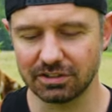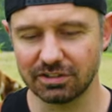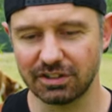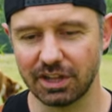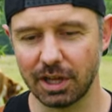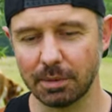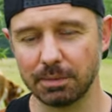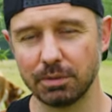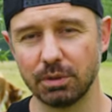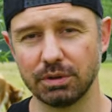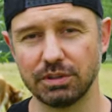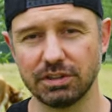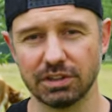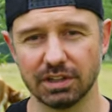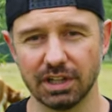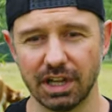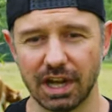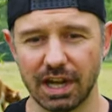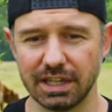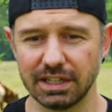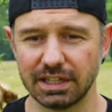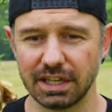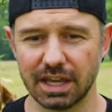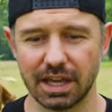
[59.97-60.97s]
tell me what you
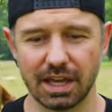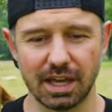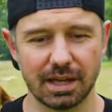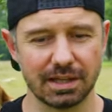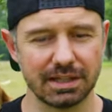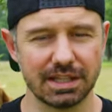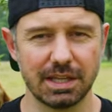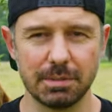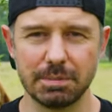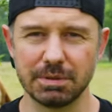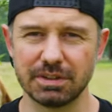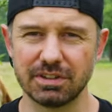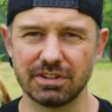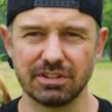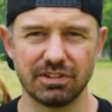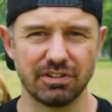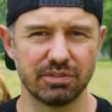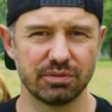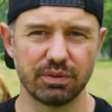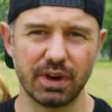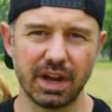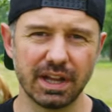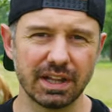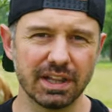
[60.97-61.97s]
like, uh, keep it
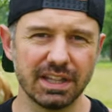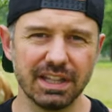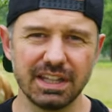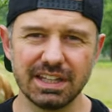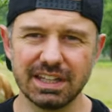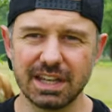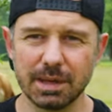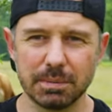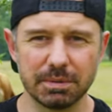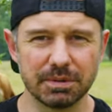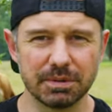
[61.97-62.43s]
friendly, keep